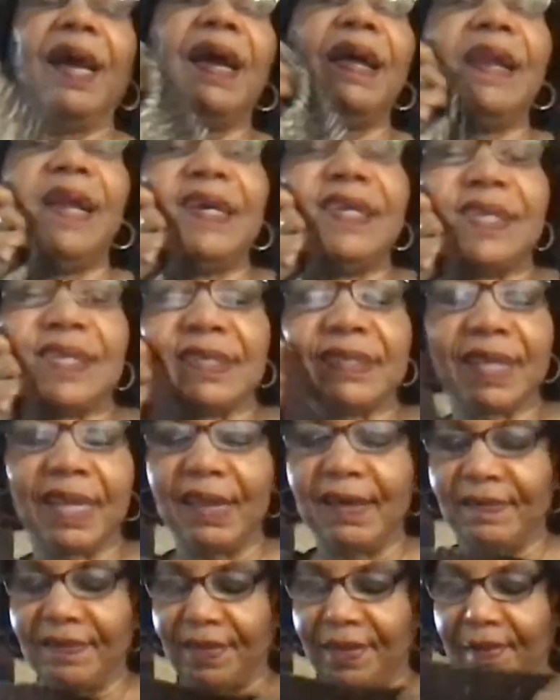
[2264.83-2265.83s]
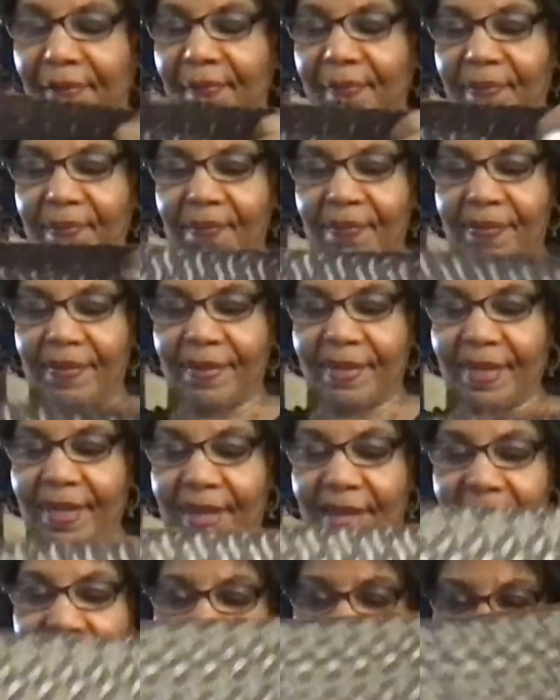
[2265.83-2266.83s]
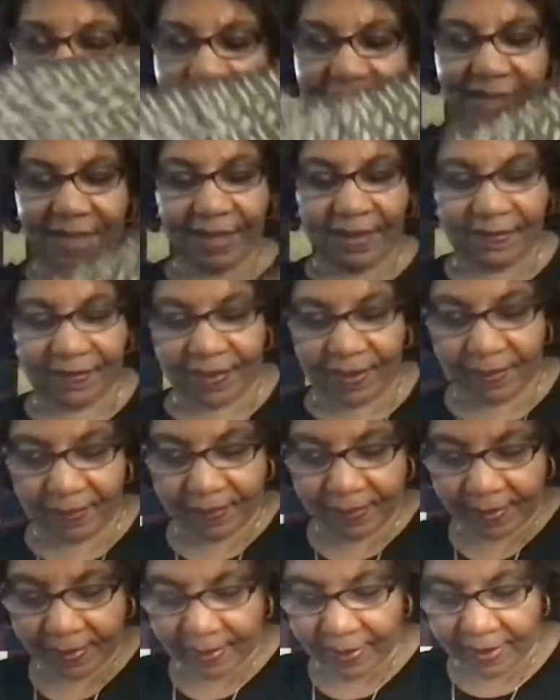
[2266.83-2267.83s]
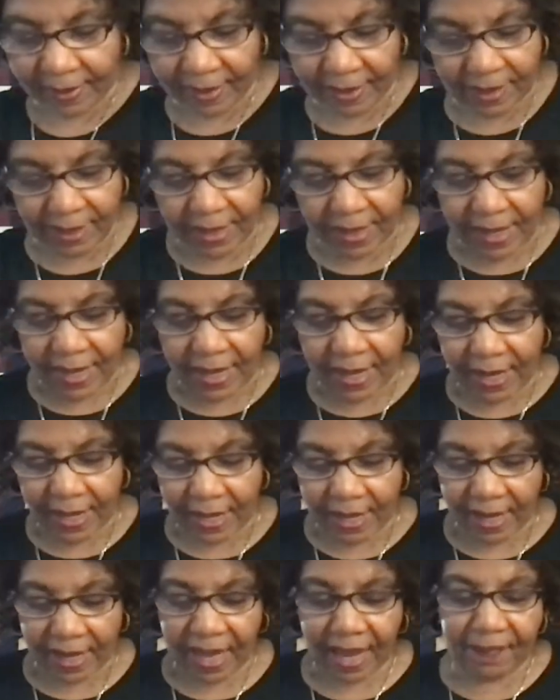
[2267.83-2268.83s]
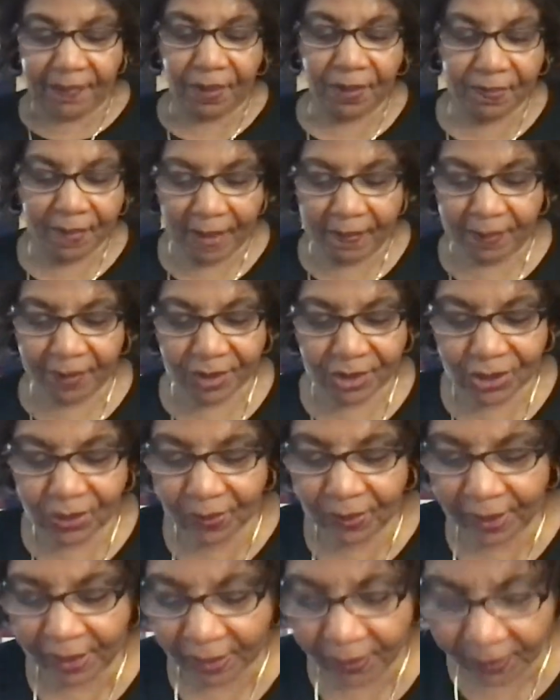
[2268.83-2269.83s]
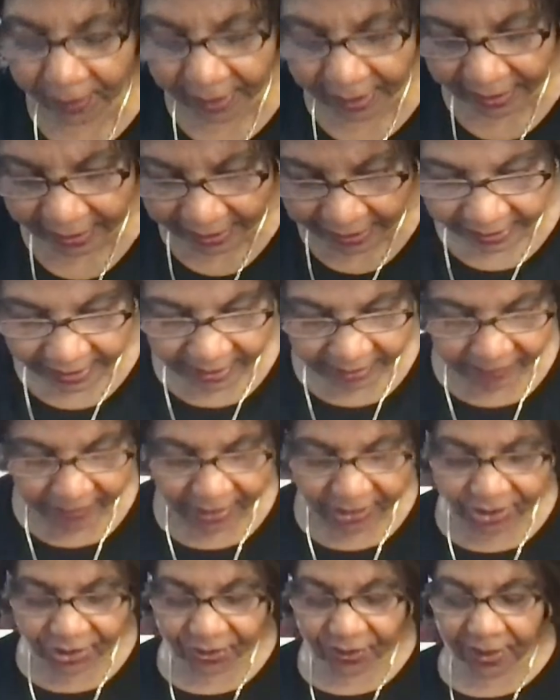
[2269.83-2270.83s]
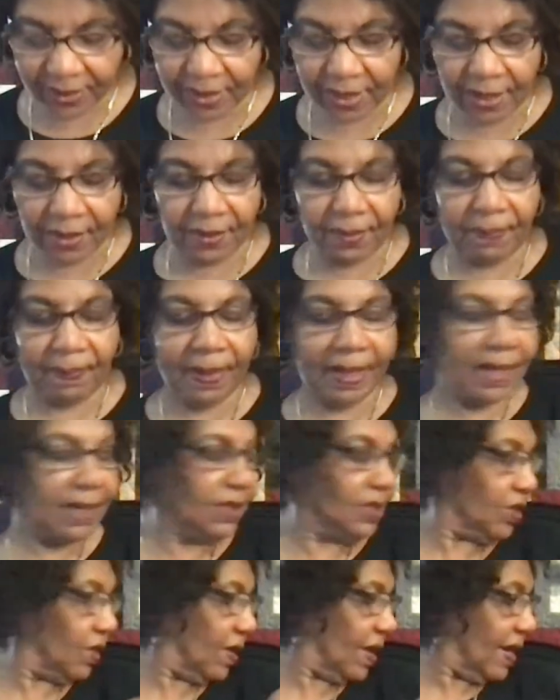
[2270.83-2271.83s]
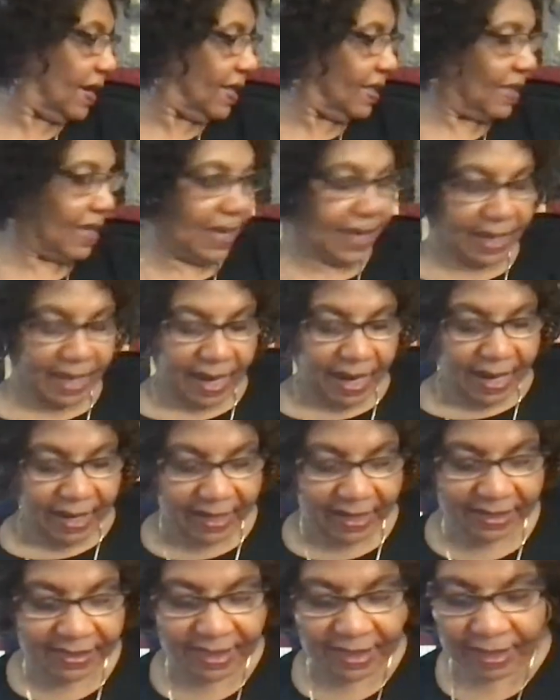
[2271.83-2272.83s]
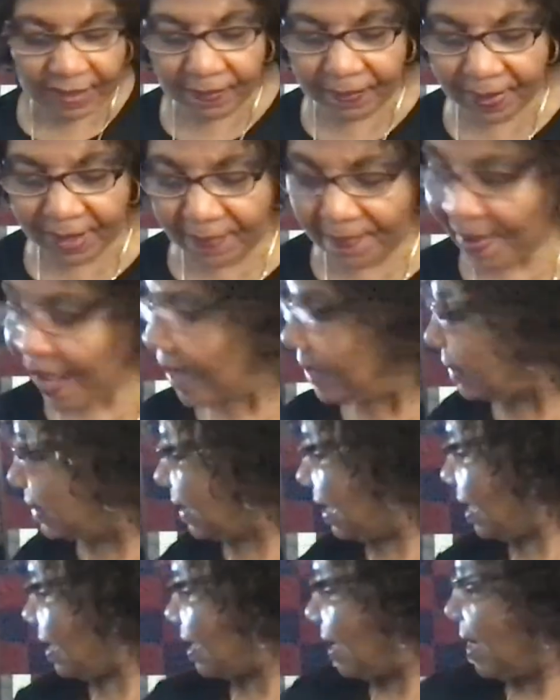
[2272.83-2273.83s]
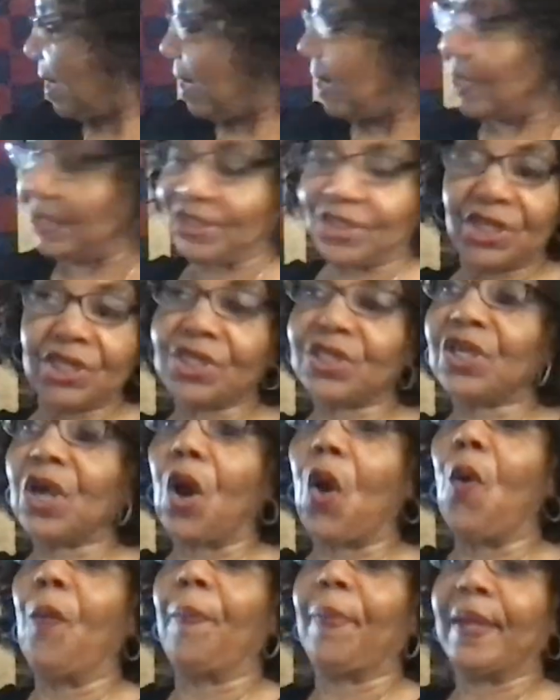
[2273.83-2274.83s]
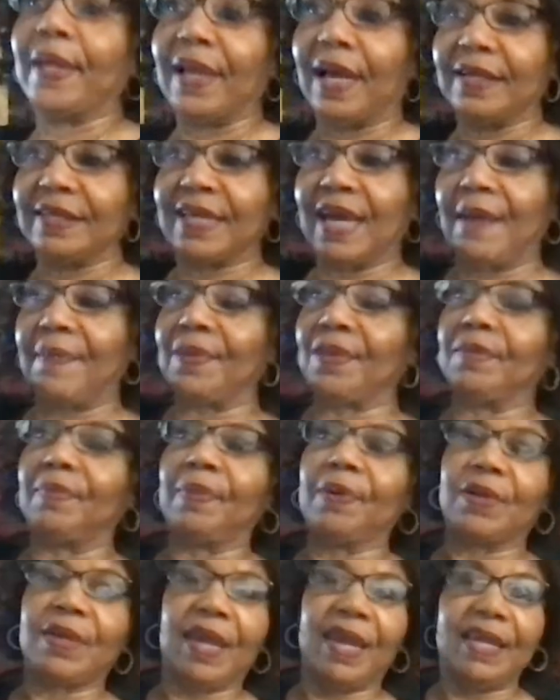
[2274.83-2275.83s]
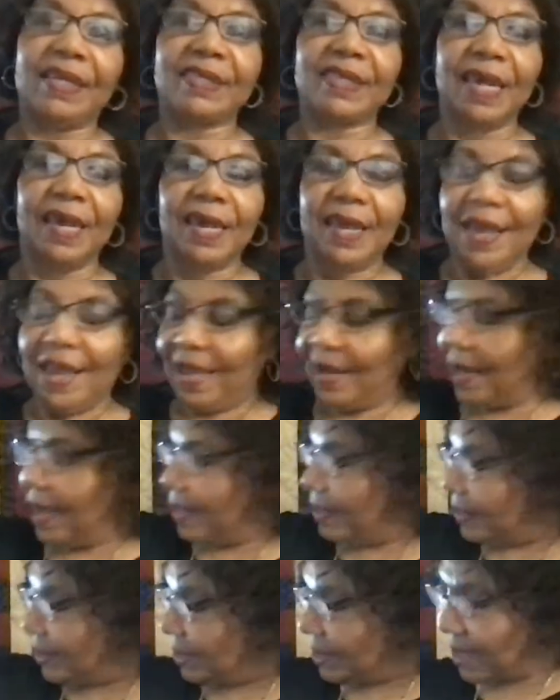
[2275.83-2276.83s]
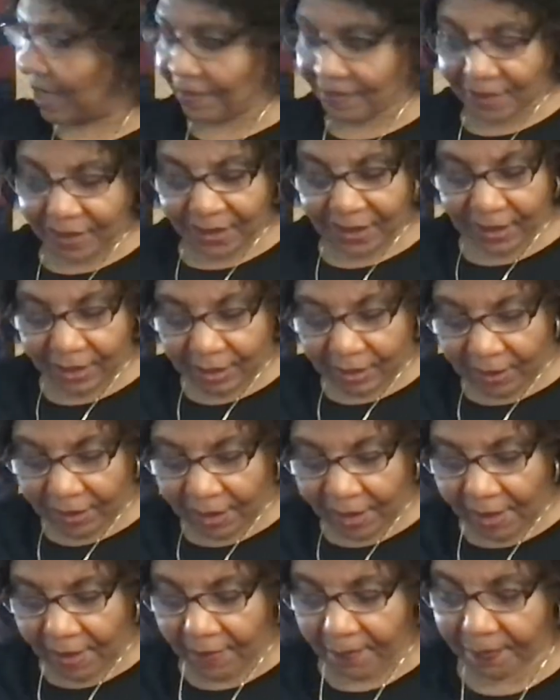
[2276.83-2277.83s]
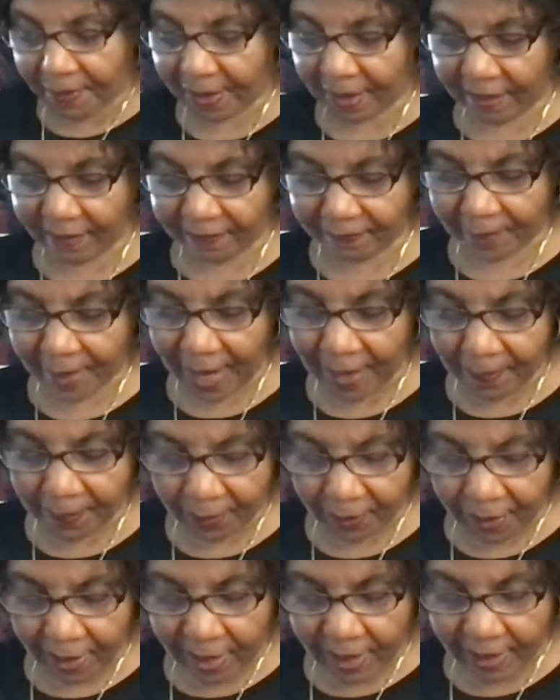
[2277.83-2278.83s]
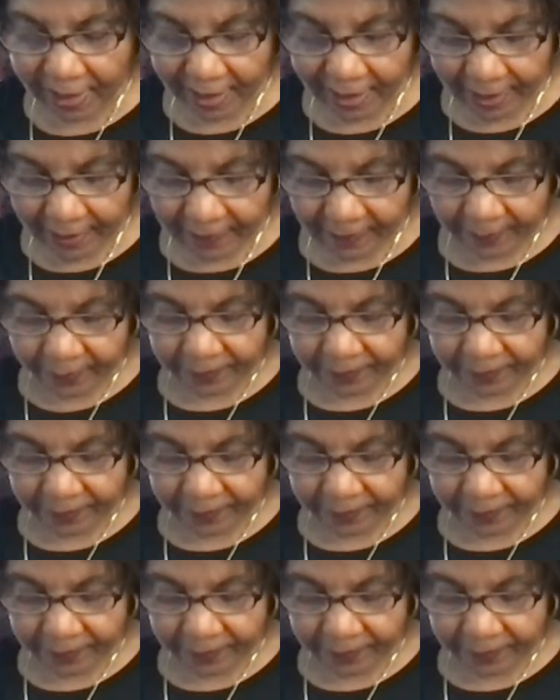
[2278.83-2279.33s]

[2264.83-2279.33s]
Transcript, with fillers: And I just love them. I just love them. I put my patchouli oil in it, make sure no bugs or anything gets in it. But the basket is just open on top of the bookcase, and I just keep this little bit of paper on it.